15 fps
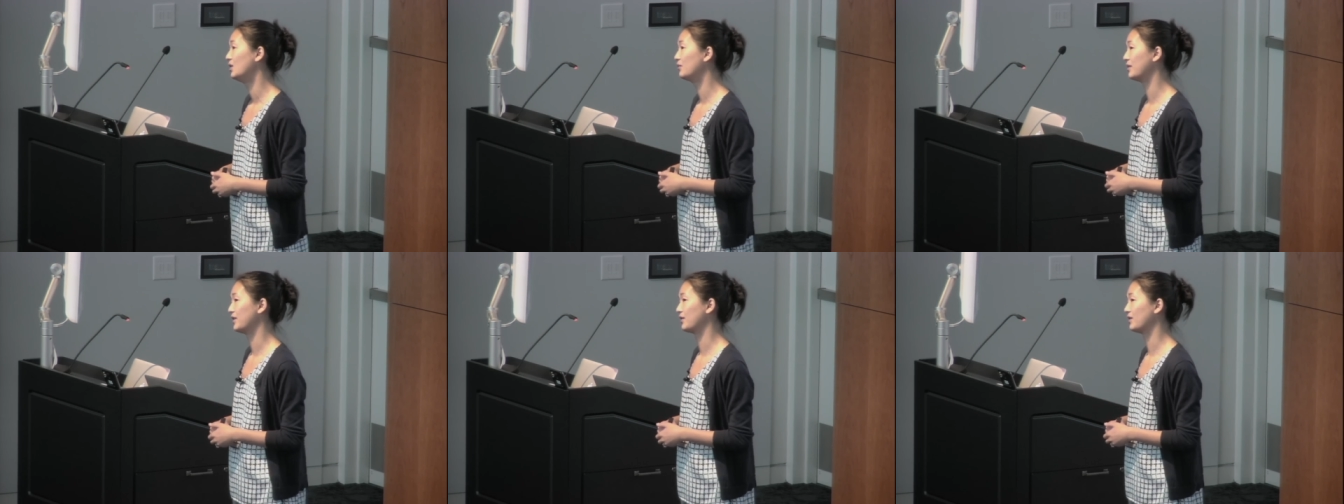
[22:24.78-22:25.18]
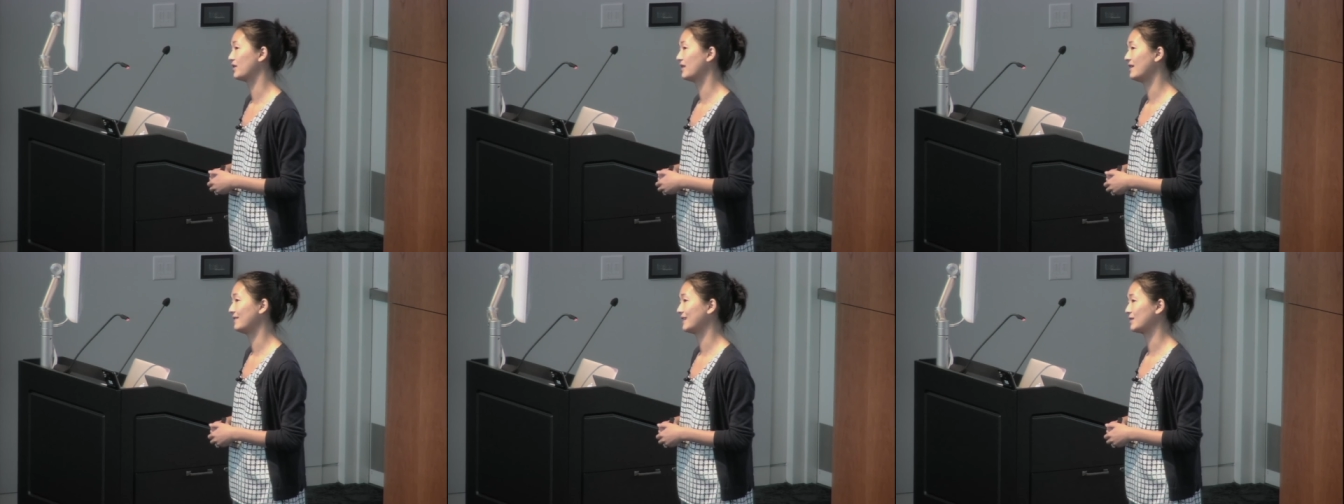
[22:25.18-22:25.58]
Whether or
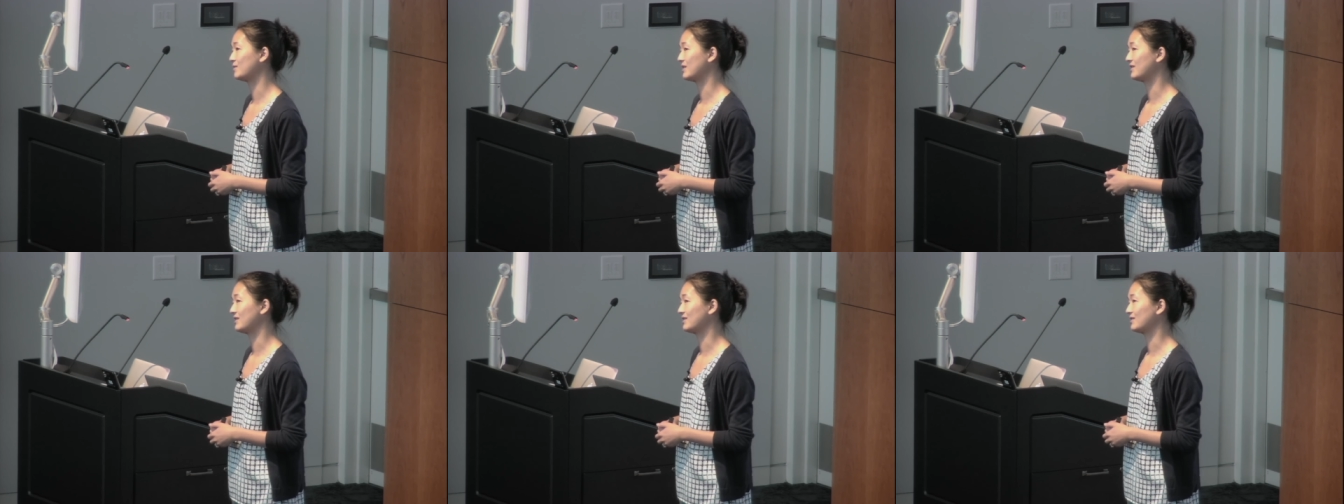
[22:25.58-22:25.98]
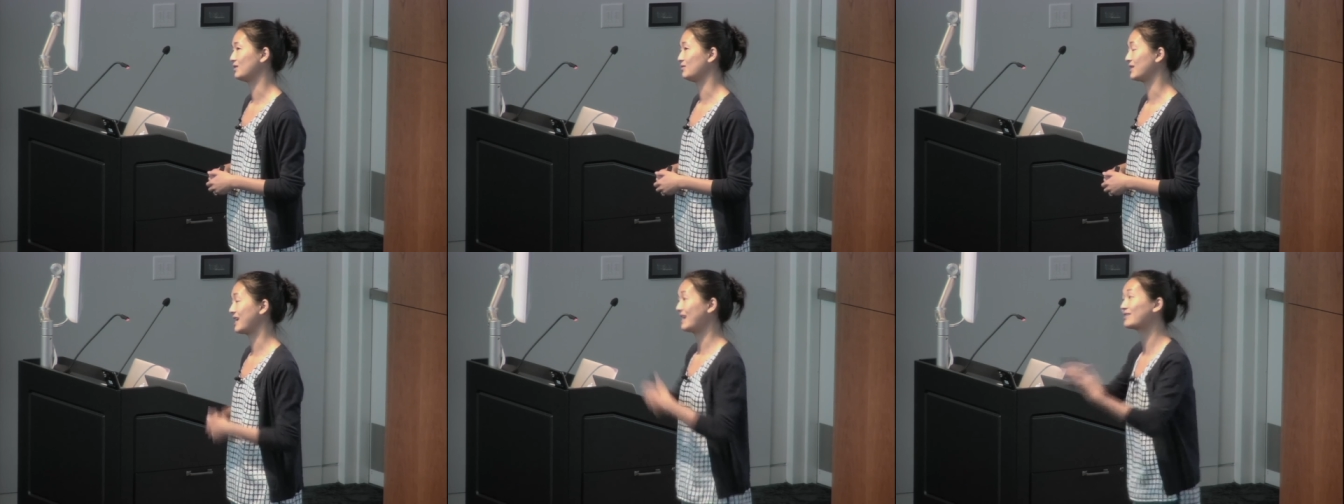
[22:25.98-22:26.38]
not that's because
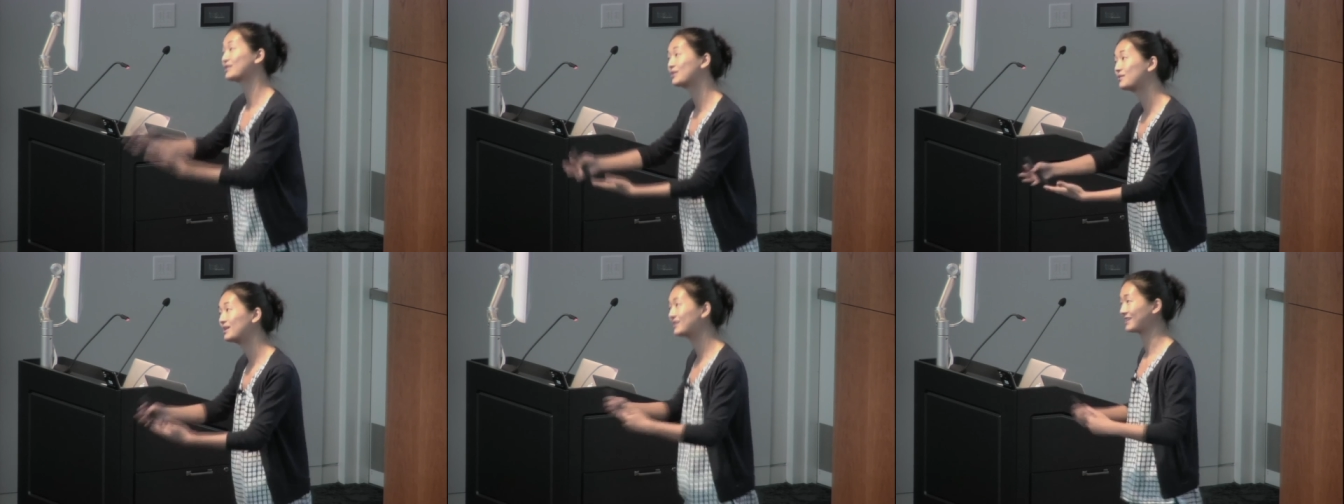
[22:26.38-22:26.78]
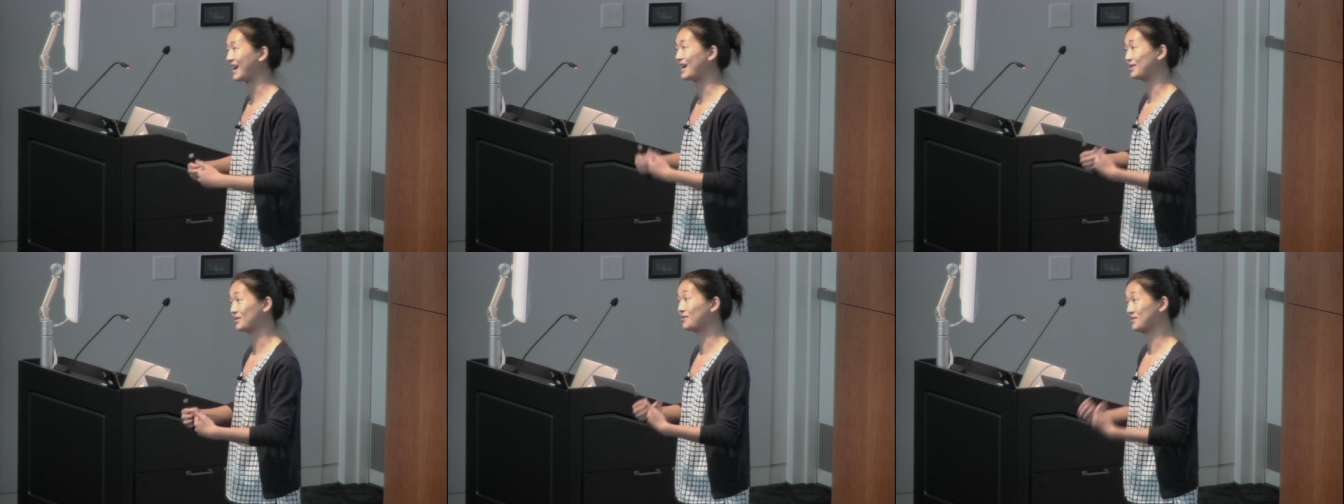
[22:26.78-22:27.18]
you can't do it,
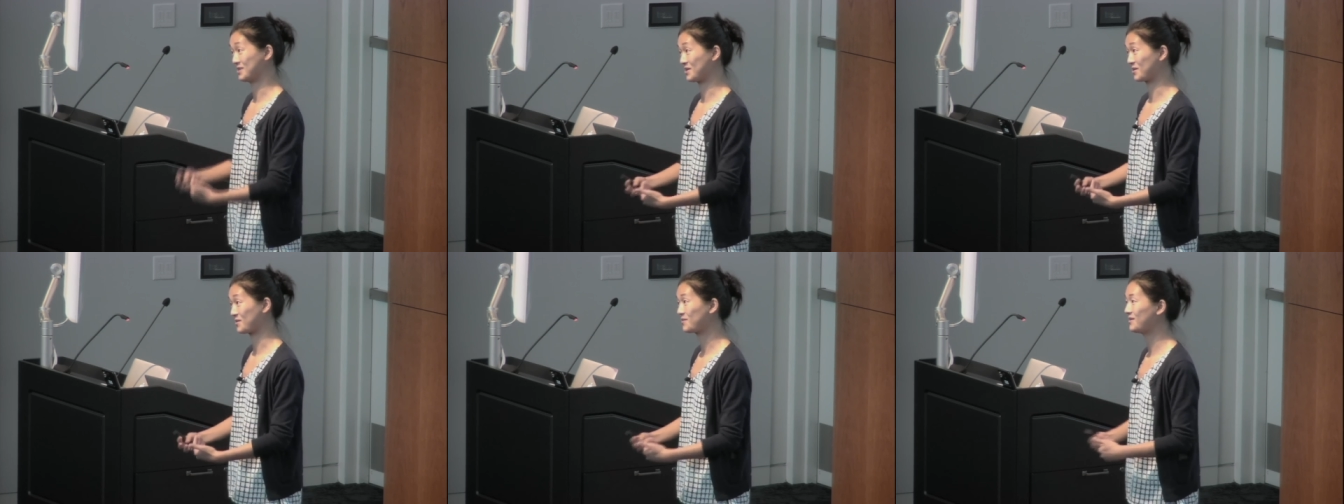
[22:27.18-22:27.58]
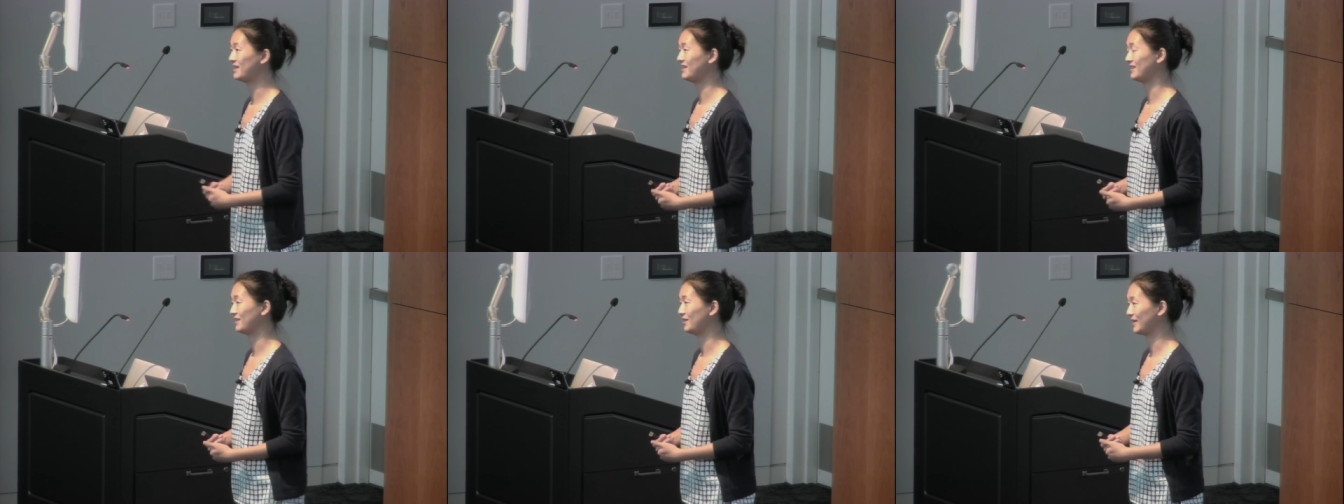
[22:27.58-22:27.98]
I don't know.
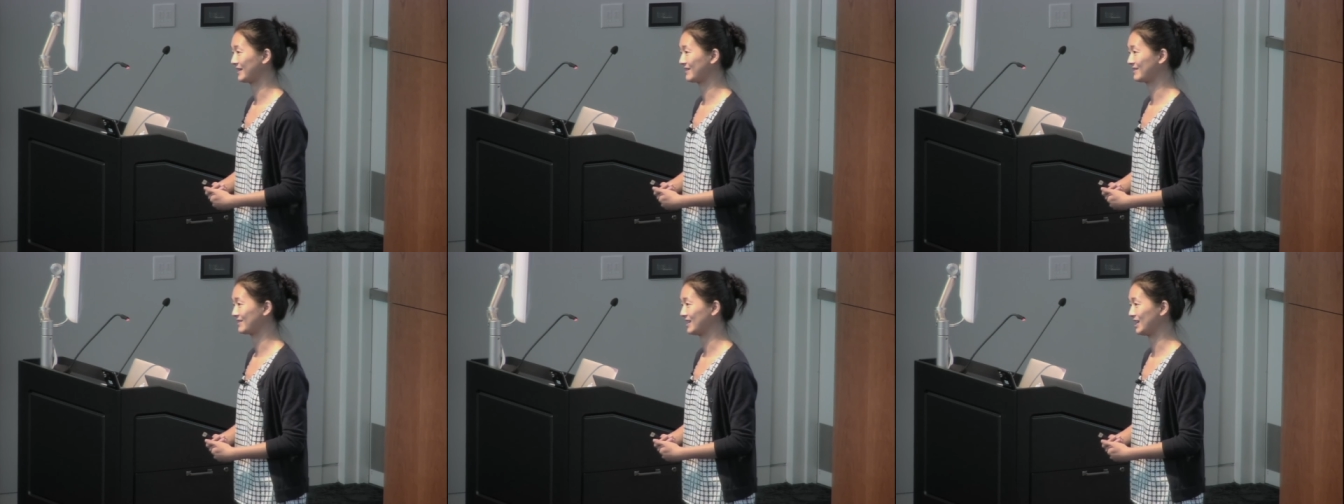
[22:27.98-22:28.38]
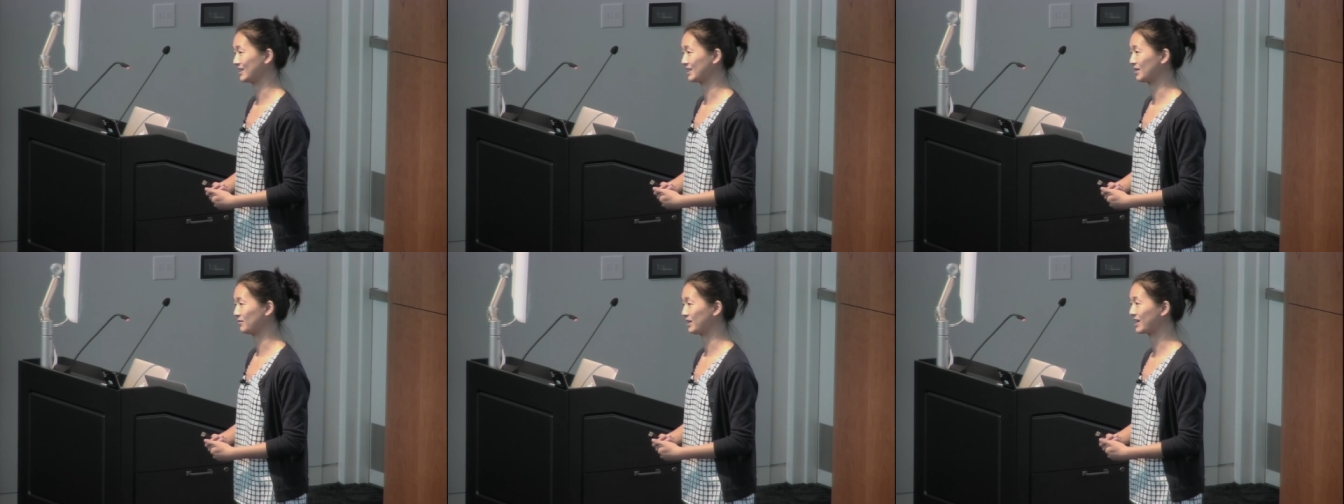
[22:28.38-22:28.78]
Uh, all I can say is
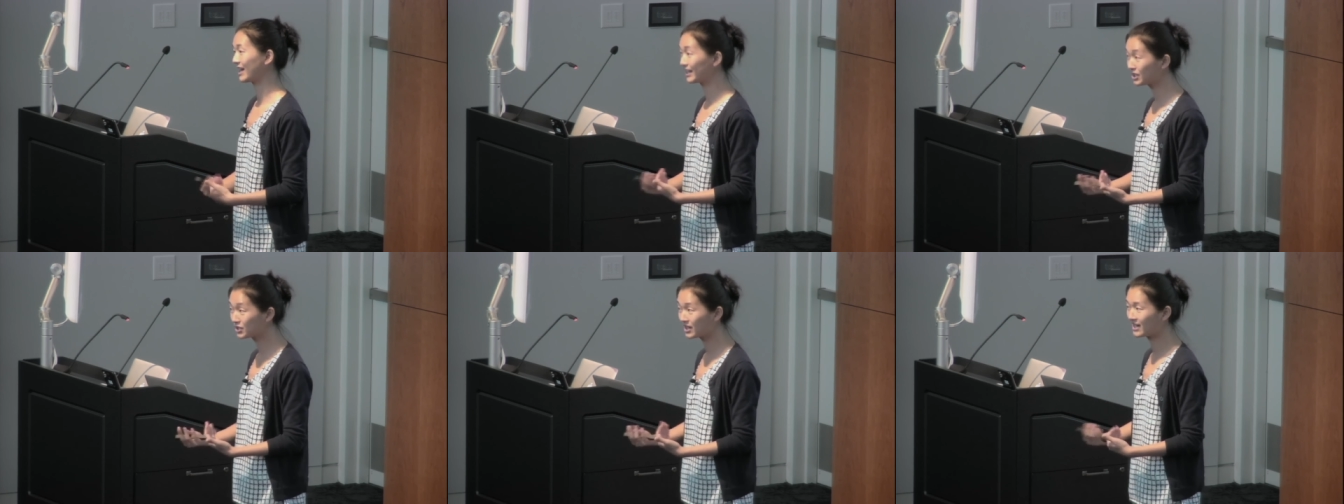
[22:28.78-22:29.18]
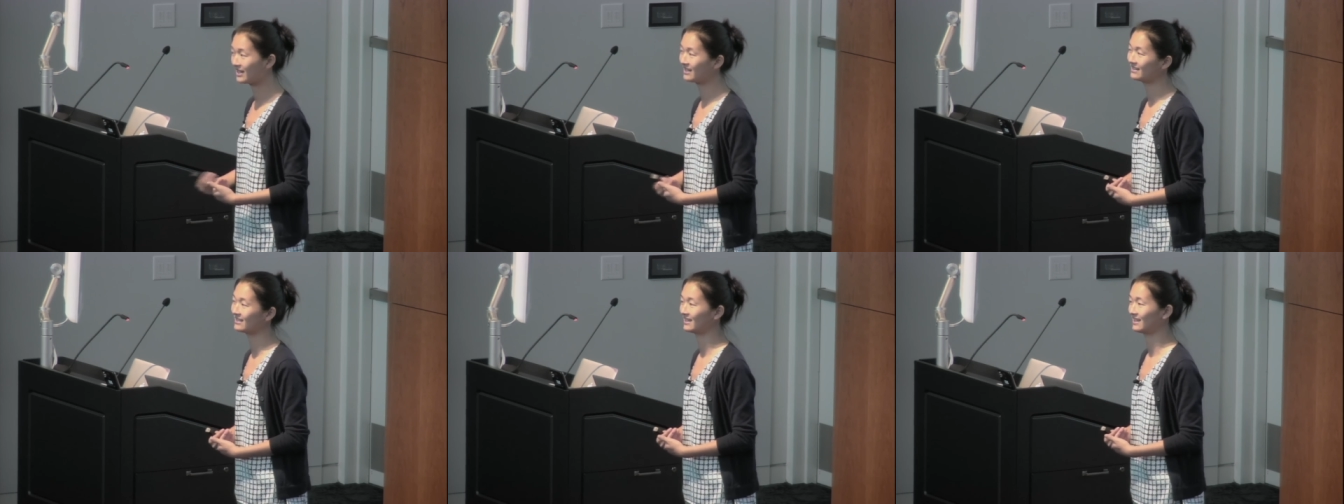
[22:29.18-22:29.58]
that we kind of
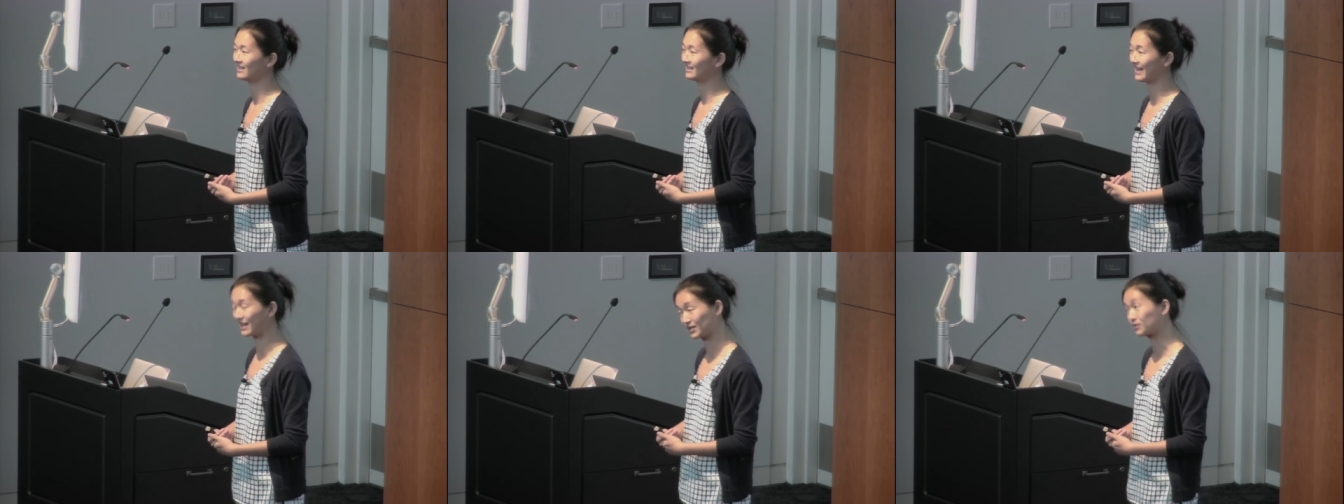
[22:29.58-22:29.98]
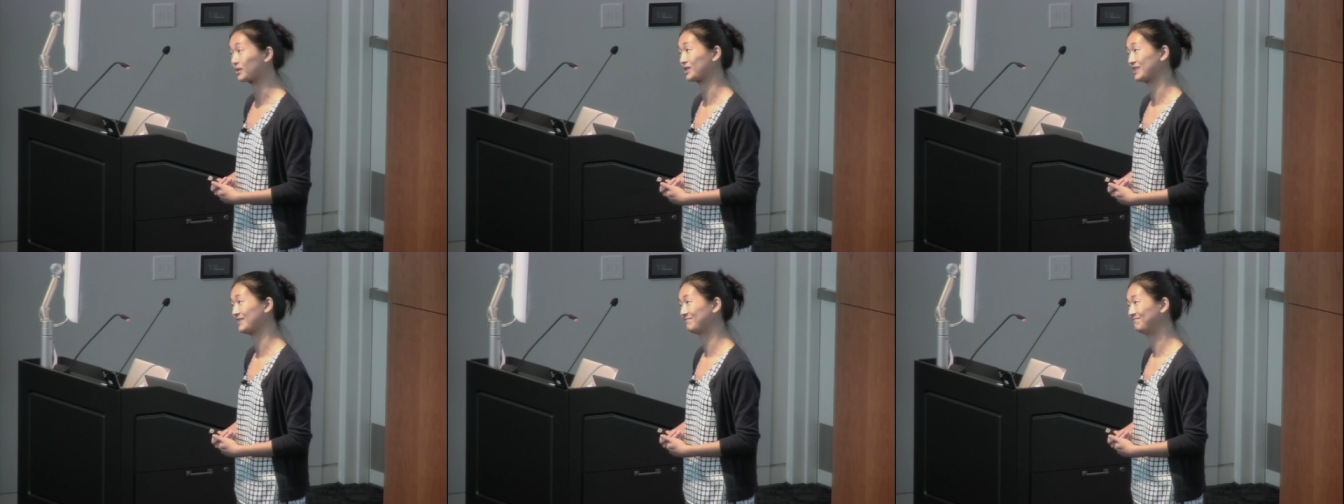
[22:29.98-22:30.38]
tried and it hasn't
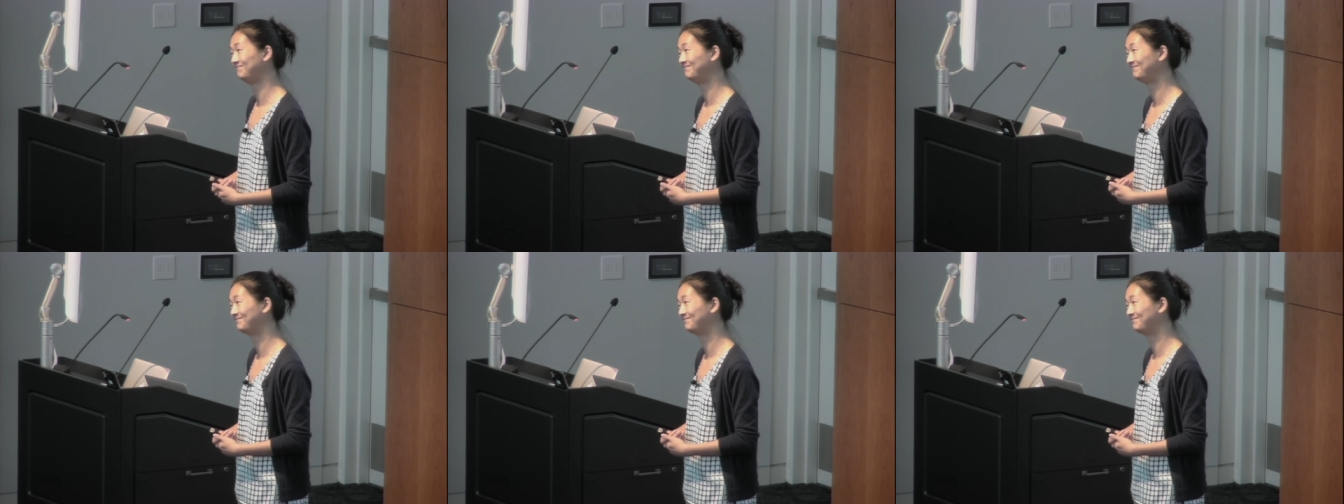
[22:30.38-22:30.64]
worked yet.